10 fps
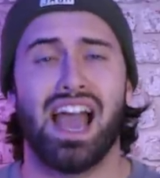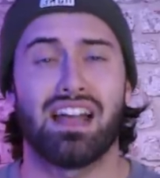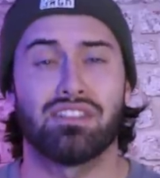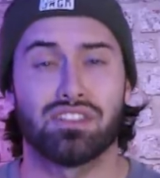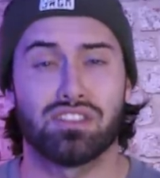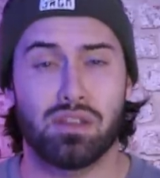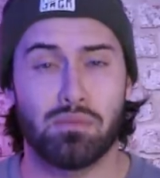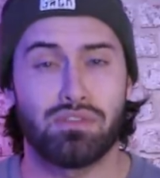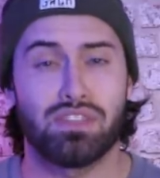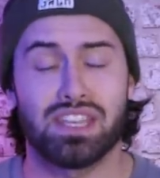and
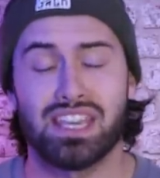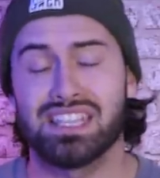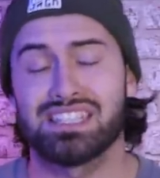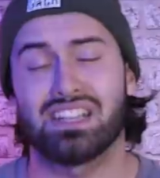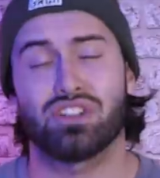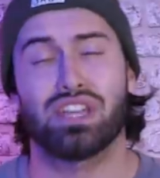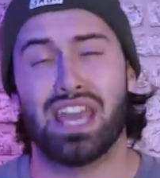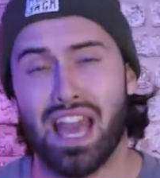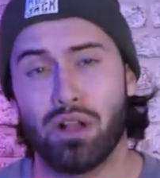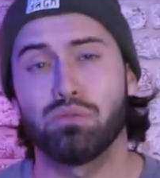some of the kids actually
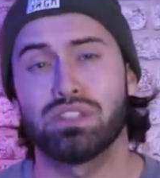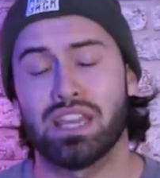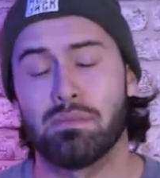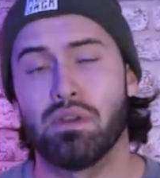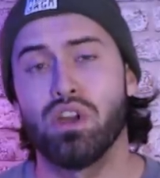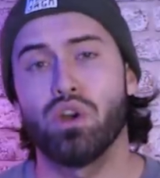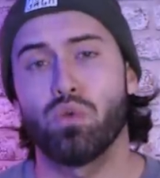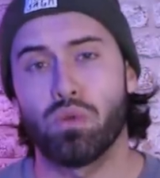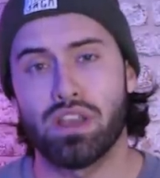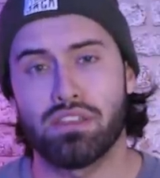helped him
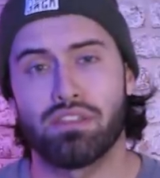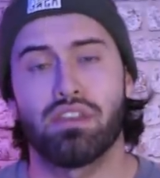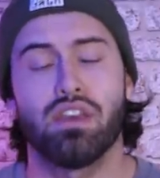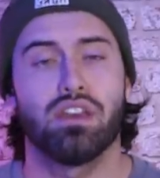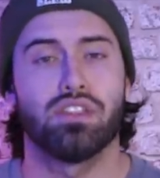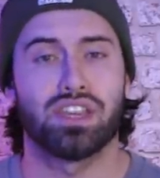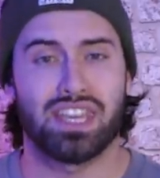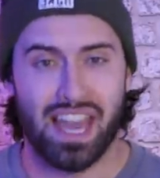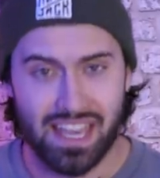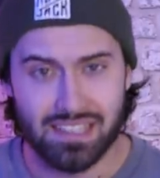with the
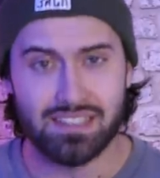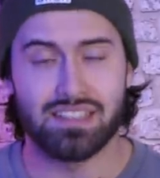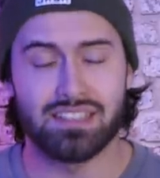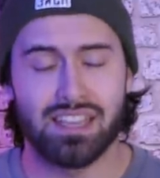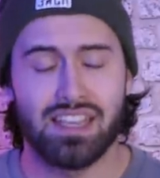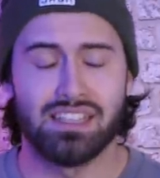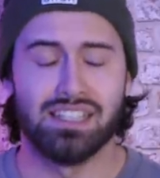cases.